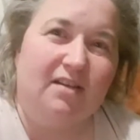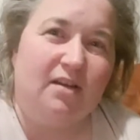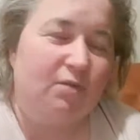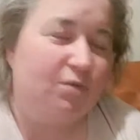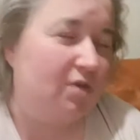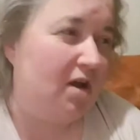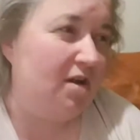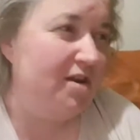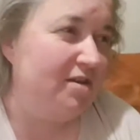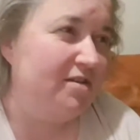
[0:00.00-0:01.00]
Well, I
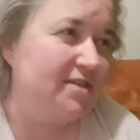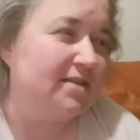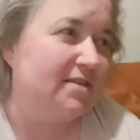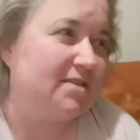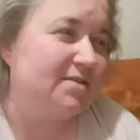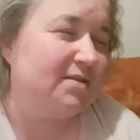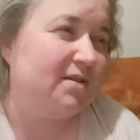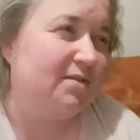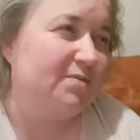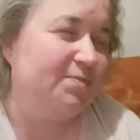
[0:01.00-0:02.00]
noticed that
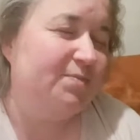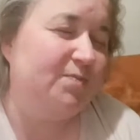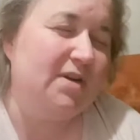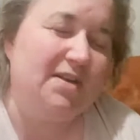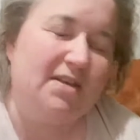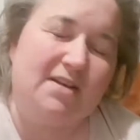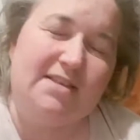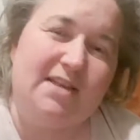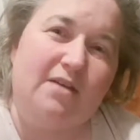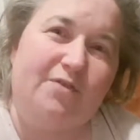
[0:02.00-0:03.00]
when I
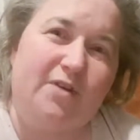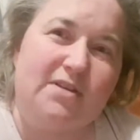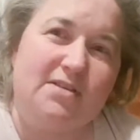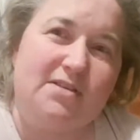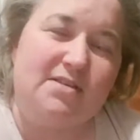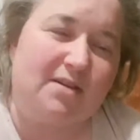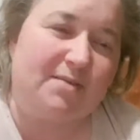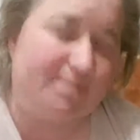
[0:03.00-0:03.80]
stay at a friend of